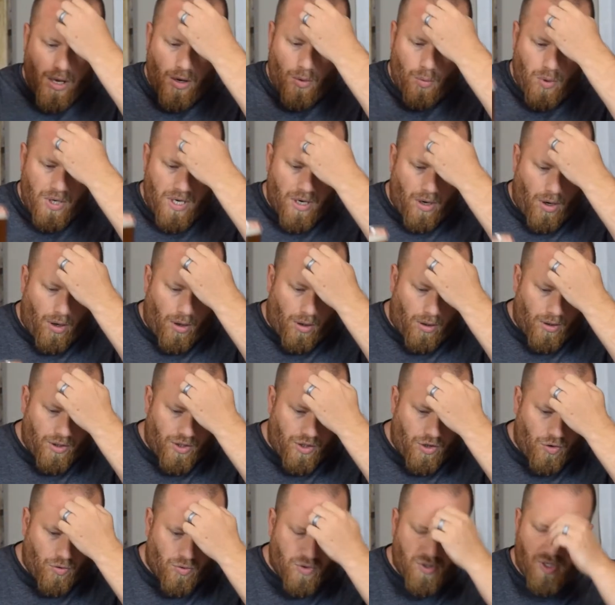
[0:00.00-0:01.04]
We are
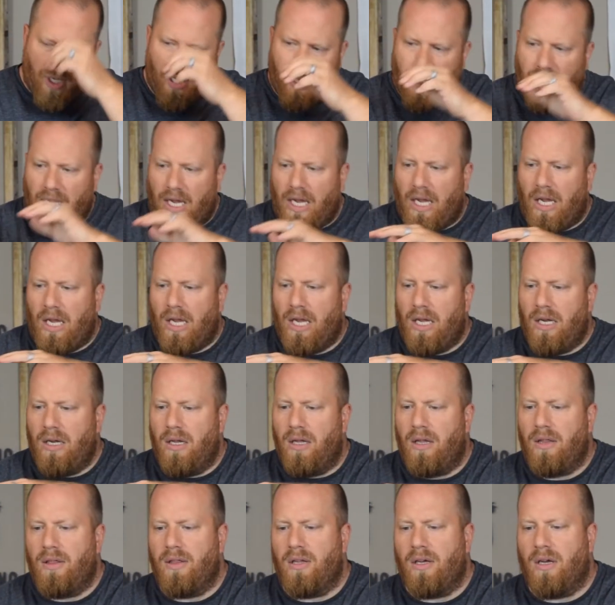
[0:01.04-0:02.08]
using
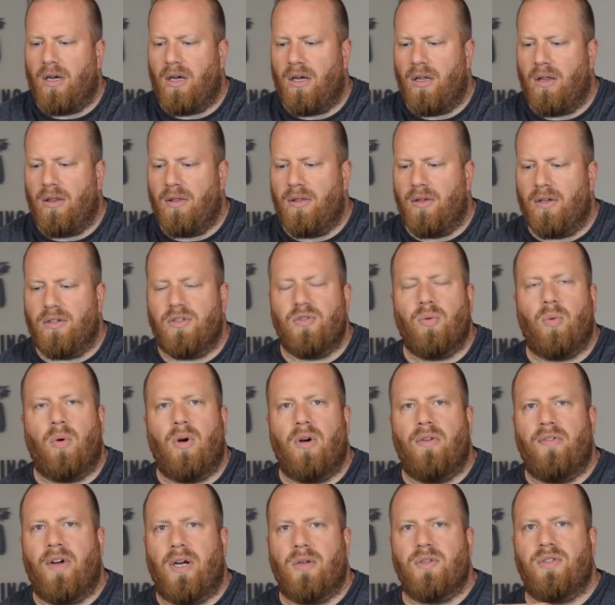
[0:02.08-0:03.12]
in the, the
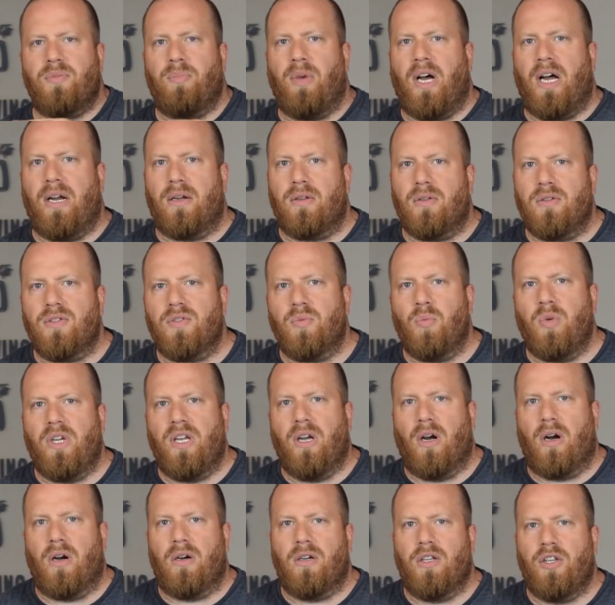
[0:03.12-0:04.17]
twelve ounce bottles, we
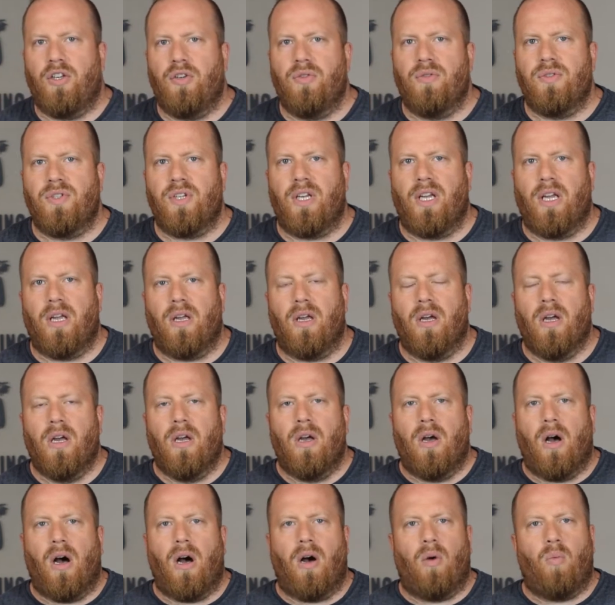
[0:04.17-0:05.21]
are using
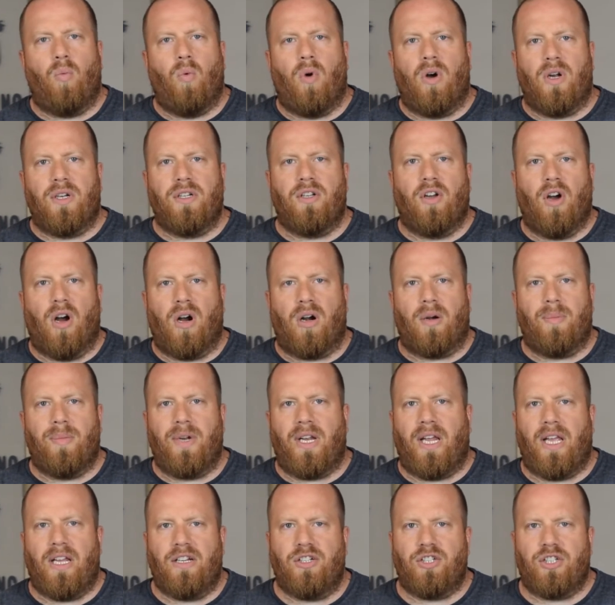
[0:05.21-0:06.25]
uh, one
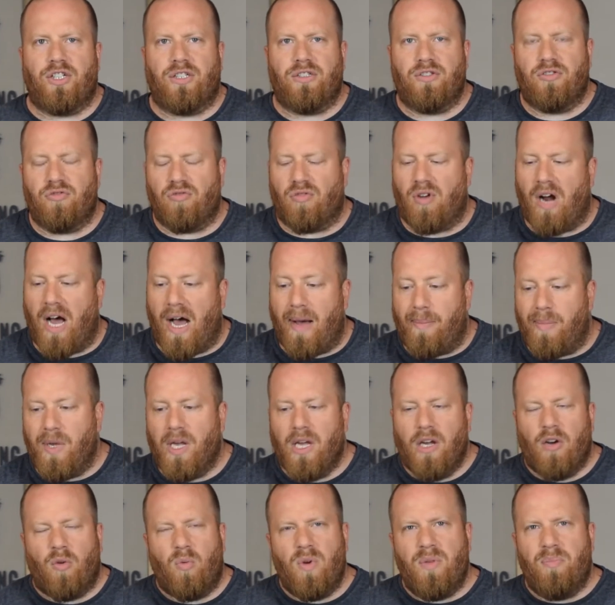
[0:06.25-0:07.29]
carbonation drop.
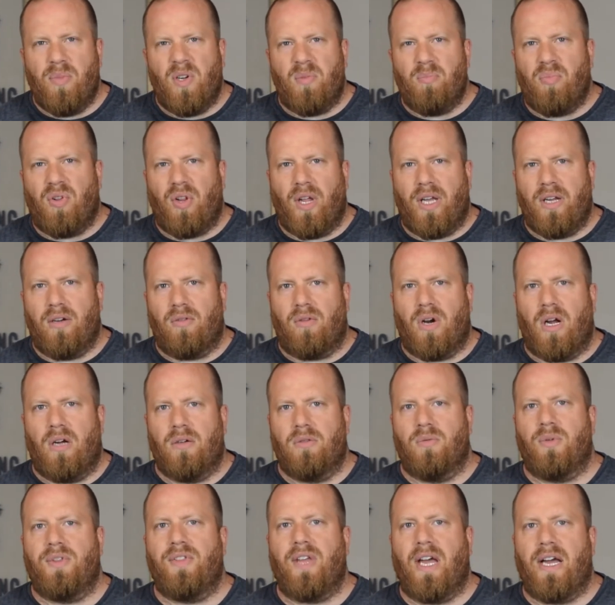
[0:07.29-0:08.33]
We've been playing
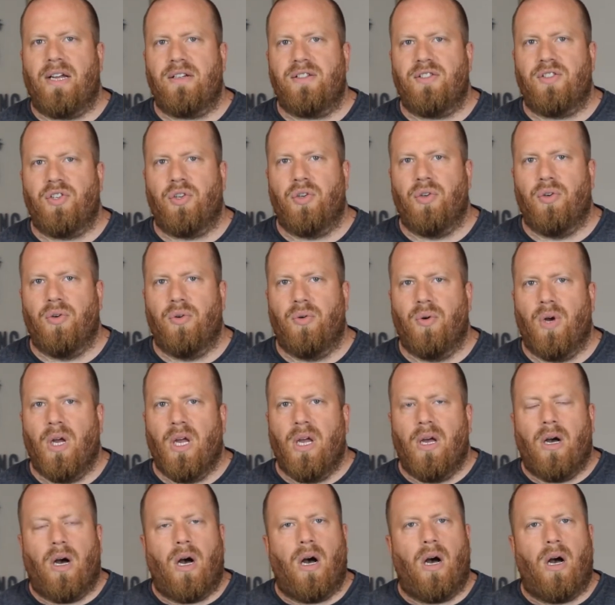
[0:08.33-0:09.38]
around with that too
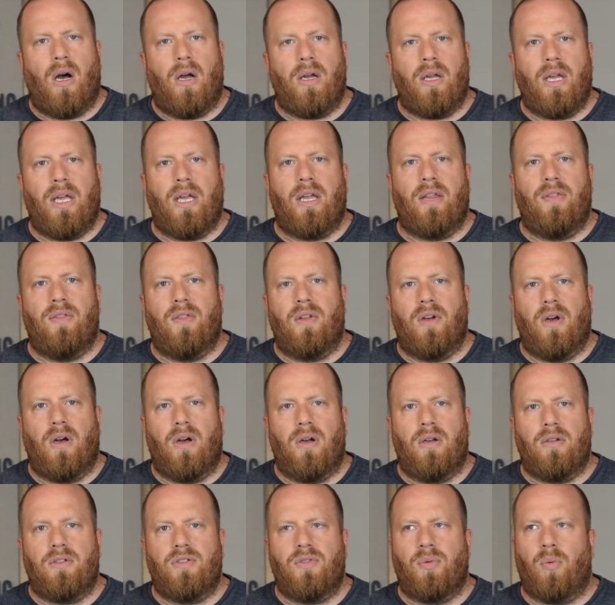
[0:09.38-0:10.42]
uh, in
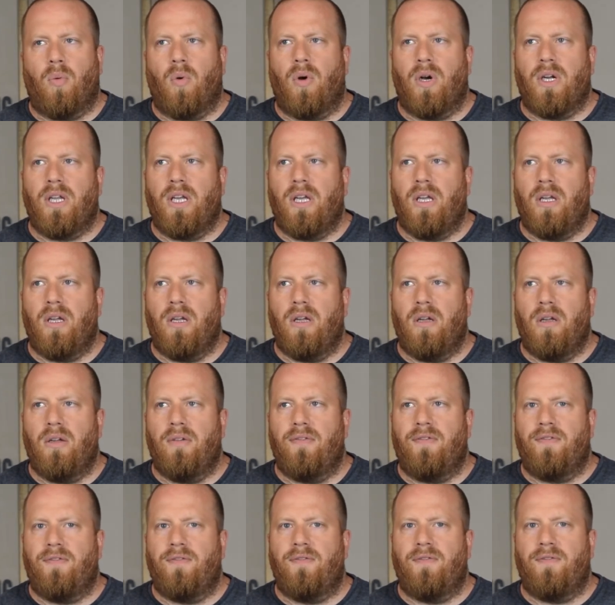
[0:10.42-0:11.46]
the
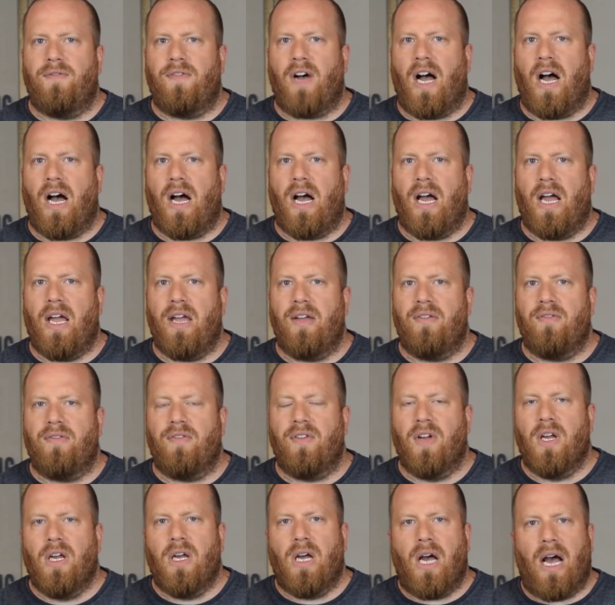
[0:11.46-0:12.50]
twenty-five
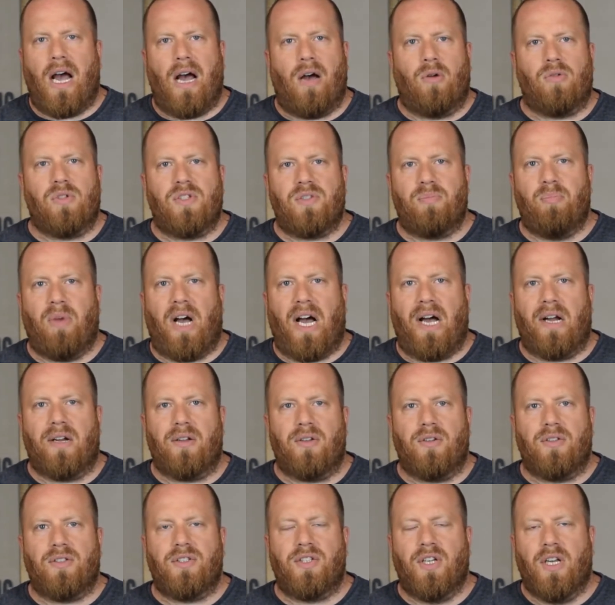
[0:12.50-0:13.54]
ounce
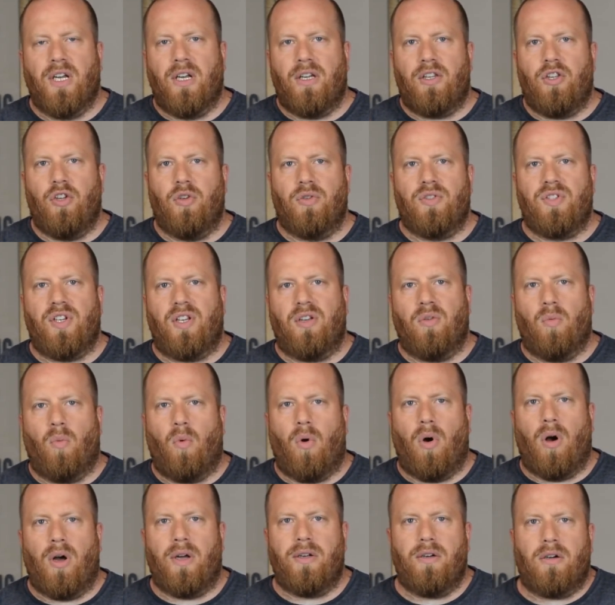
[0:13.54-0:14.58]
bottles, using
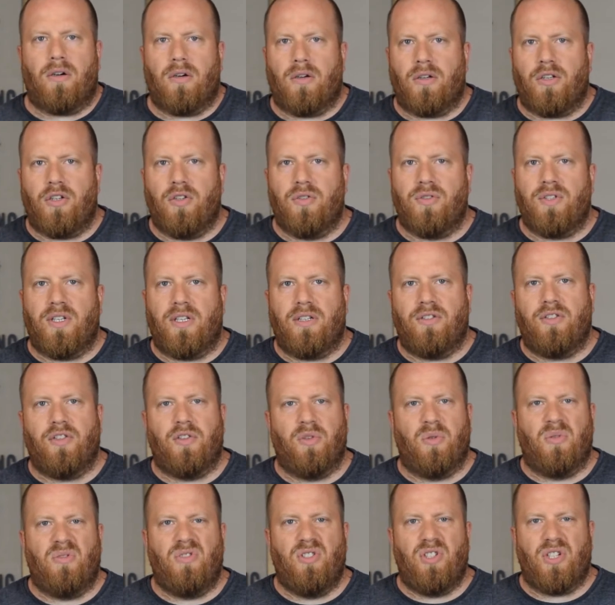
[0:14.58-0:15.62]
one or using
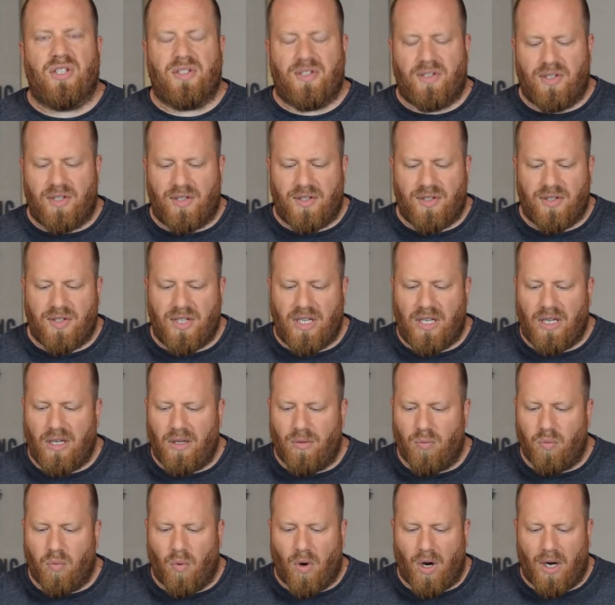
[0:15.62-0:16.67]
two just to see
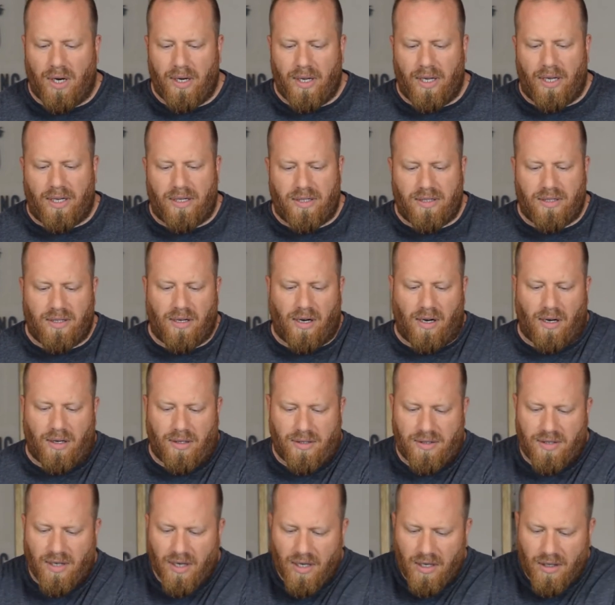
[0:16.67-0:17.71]
what it
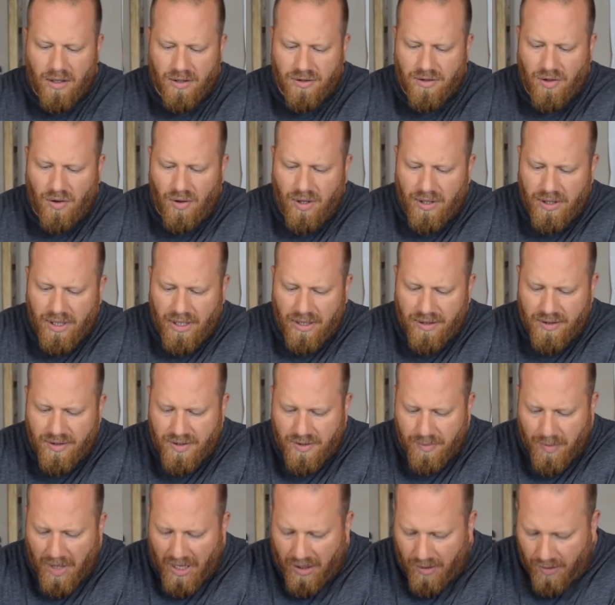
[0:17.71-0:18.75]
does. Let's go ahead and get a
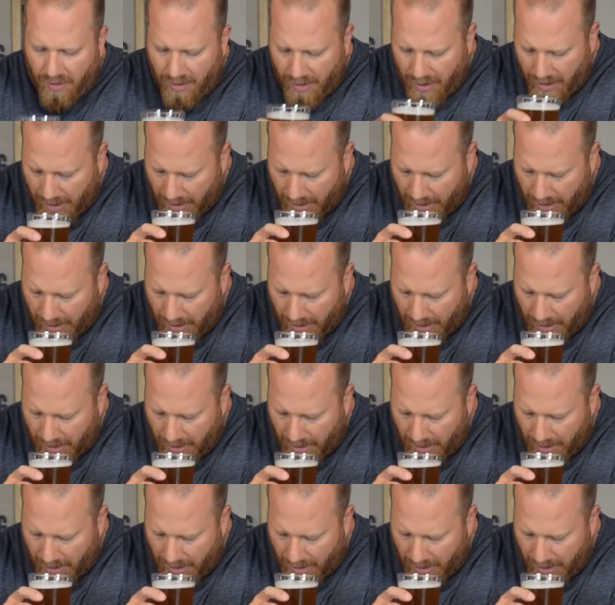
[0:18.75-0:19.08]
smell.